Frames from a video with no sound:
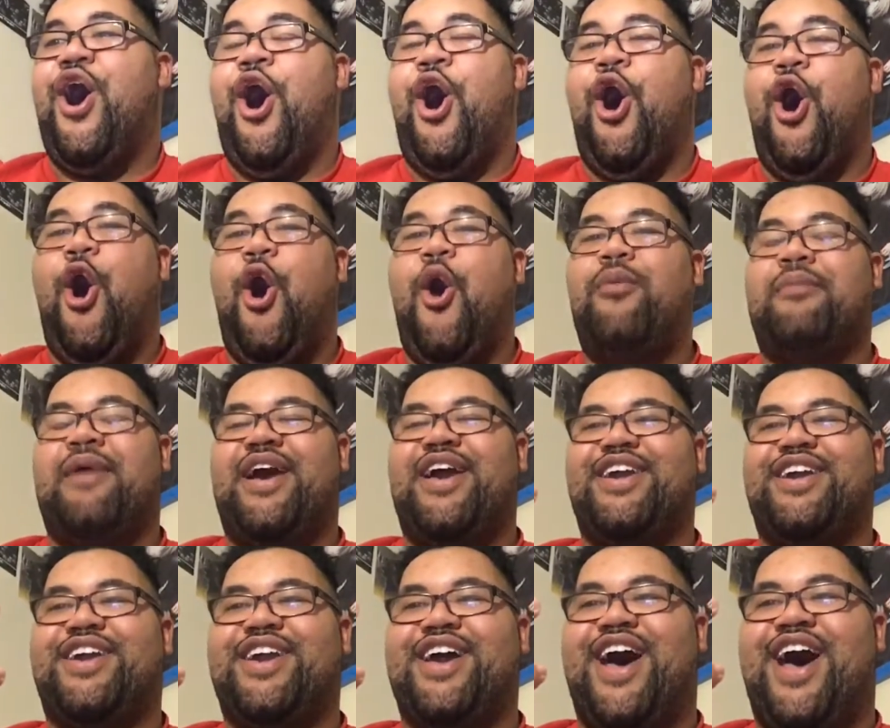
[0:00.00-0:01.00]
oh
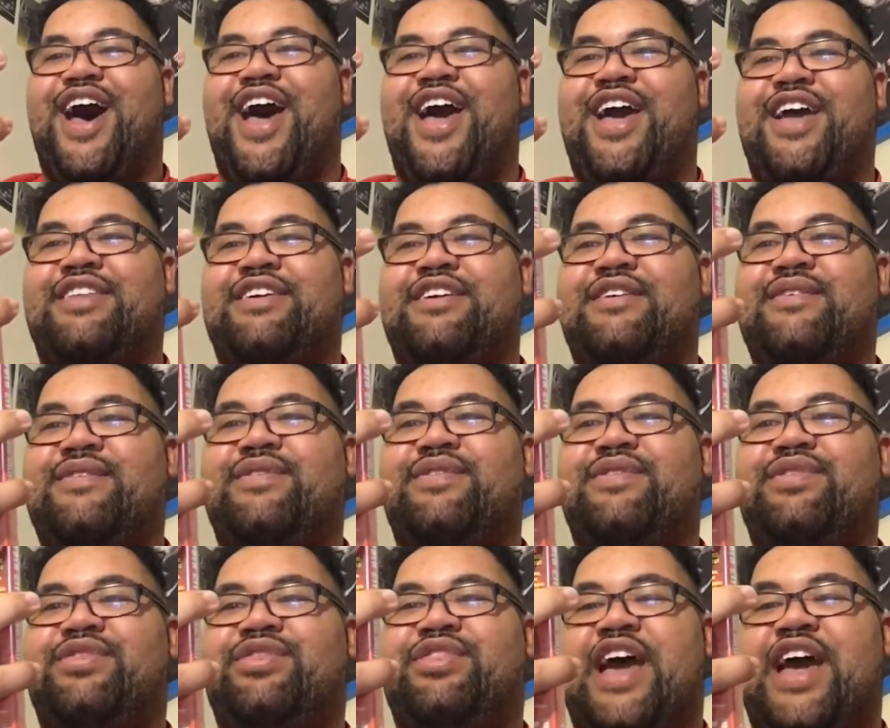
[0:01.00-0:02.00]
my God,
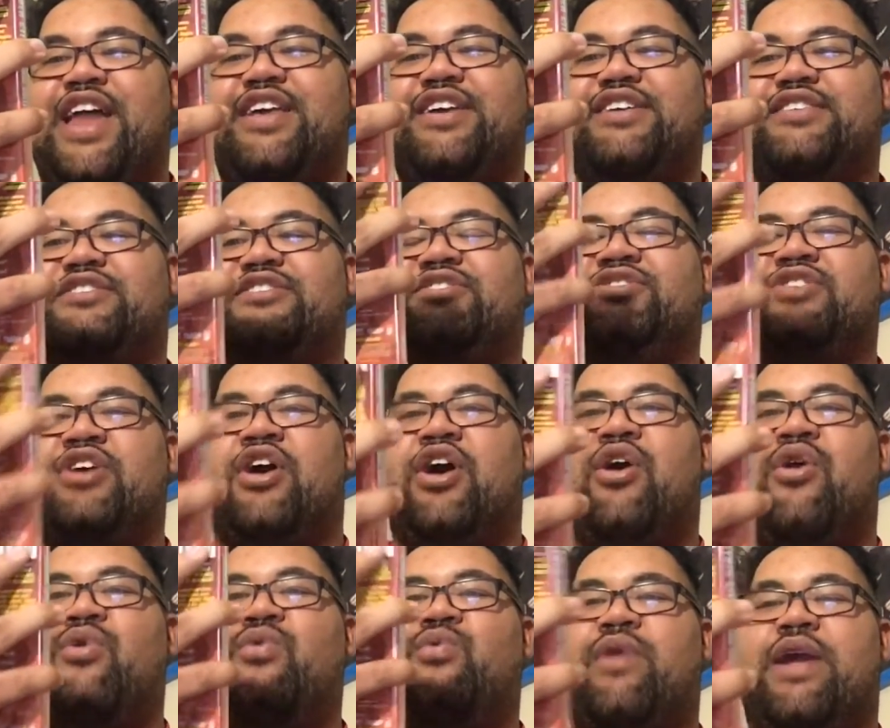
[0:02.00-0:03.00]
that is
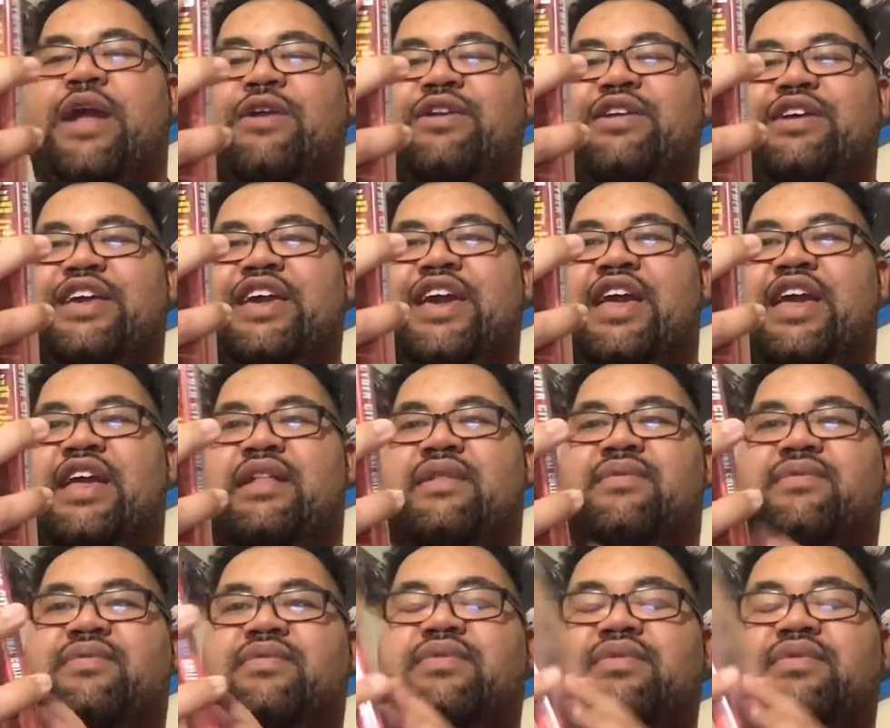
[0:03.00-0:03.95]
so rare to get.